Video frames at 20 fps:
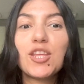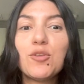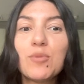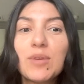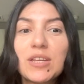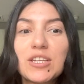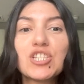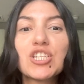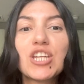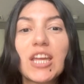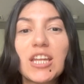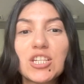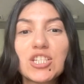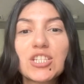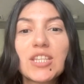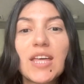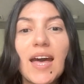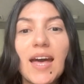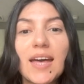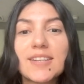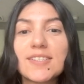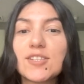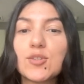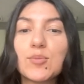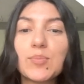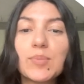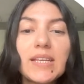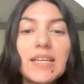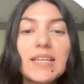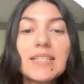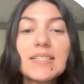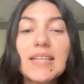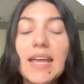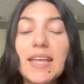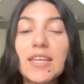You can change that as you please.